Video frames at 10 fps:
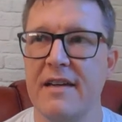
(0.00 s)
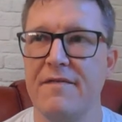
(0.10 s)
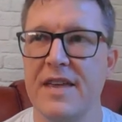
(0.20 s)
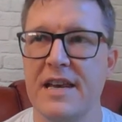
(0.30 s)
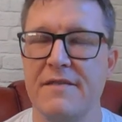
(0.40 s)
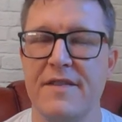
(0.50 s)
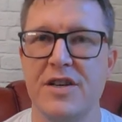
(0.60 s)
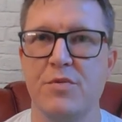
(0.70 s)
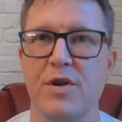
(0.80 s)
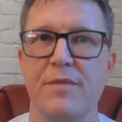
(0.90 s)
the
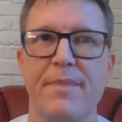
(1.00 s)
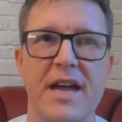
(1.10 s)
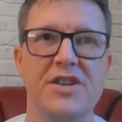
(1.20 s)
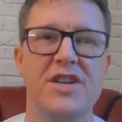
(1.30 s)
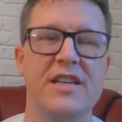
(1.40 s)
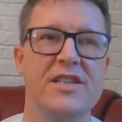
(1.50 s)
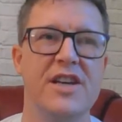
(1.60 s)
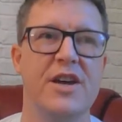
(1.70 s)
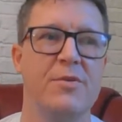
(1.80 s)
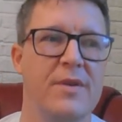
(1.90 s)
individual you're pitching
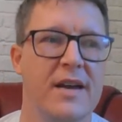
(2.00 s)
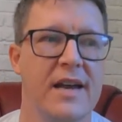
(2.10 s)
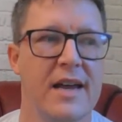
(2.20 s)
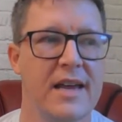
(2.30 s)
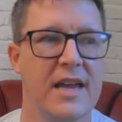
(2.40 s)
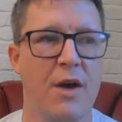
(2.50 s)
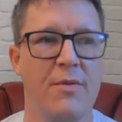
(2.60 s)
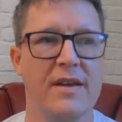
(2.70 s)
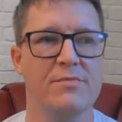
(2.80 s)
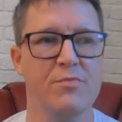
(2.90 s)
to
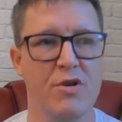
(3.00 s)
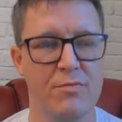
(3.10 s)
is more